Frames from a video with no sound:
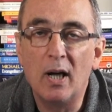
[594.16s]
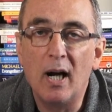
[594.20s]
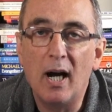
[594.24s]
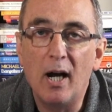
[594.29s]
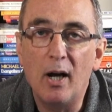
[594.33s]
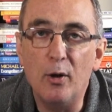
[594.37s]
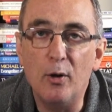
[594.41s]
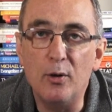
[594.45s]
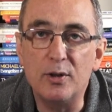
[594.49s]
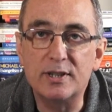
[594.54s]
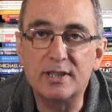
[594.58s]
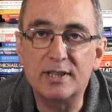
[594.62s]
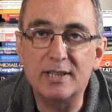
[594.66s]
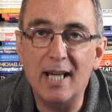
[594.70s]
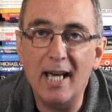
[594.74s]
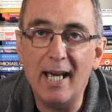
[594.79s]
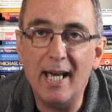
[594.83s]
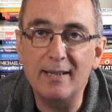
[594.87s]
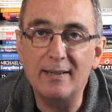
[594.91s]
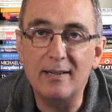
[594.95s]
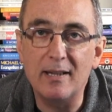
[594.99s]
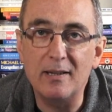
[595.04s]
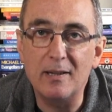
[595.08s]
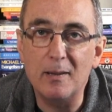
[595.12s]
who
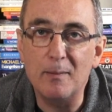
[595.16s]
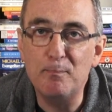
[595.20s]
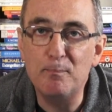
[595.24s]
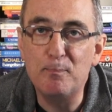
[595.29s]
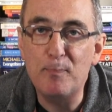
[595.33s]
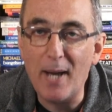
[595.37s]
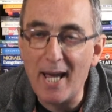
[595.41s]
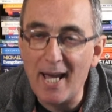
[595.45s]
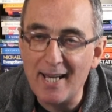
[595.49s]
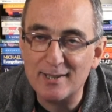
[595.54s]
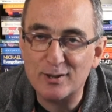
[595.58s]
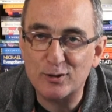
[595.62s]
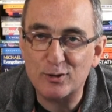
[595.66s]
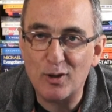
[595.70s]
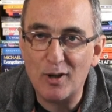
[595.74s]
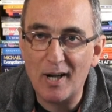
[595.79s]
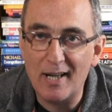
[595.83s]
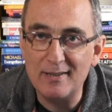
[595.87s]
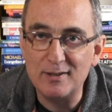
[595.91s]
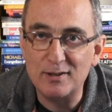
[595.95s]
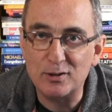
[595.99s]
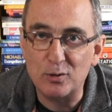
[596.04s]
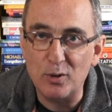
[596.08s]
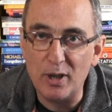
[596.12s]
said that the best
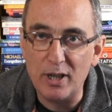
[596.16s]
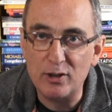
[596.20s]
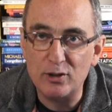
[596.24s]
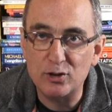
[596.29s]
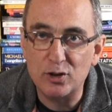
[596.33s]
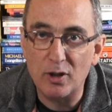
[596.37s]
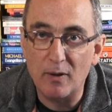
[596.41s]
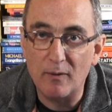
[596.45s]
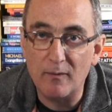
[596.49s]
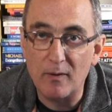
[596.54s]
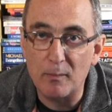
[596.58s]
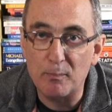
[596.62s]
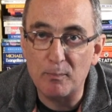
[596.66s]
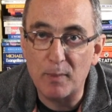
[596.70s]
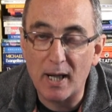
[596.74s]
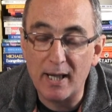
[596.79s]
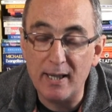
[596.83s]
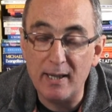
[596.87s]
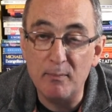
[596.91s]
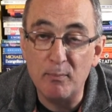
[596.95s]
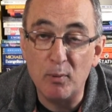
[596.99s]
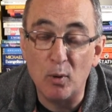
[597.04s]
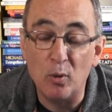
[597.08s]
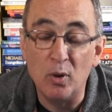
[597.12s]
translation of the
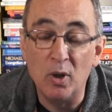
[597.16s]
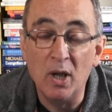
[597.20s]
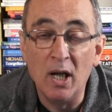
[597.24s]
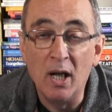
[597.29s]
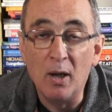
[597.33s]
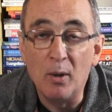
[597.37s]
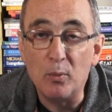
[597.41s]
Bible